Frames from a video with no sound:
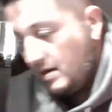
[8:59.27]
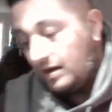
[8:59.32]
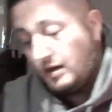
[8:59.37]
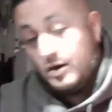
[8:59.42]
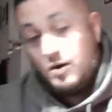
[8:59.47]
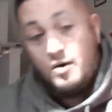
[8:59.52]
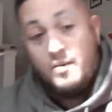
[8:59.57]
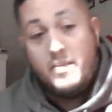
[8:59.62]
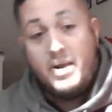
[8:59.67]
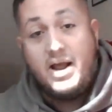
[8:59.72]

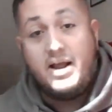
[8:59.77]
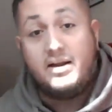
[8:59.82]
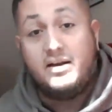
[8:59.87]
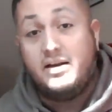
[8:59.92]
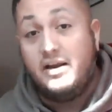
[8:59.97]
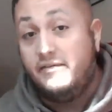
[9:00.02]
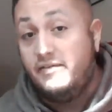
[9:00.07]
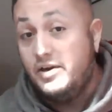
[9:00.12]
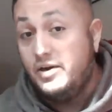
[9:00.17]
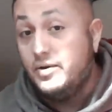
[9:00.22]
And going
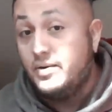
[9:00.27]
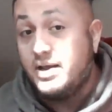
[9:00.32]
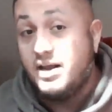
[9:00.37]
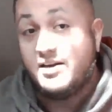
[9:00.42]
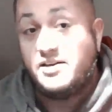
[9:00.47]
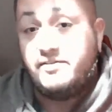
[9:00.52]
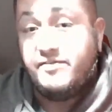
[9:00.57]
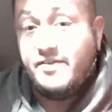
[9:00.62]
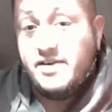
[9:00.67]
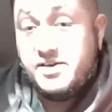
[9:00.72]
back, if you do
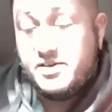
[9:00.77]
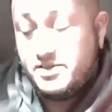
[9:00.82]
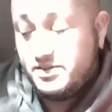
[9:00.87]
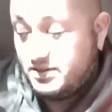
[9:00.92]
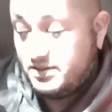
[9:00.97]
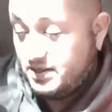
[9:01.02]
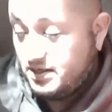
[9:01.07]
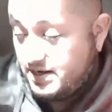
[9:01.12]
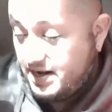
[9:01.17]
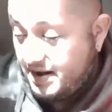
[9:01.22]
catch fish,
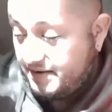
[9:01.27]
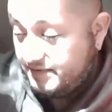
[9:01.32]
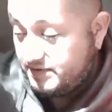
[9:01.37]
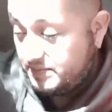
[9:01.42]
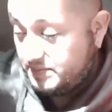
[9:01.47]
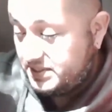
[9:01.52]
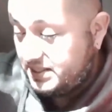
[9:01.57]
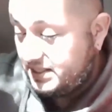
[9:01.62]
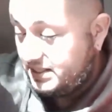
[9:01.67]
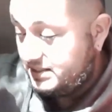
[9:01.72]
it's good to have
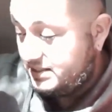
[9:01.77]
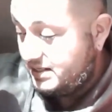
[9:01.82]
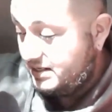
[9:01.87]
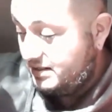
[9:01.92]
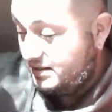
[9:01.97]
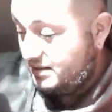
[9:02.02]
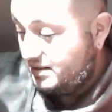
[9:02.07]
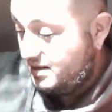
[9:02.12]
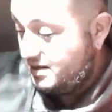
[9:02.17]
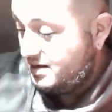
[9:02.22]
some
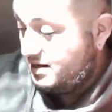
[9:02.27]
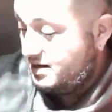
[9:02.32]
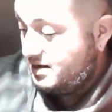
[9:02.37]
seasoning,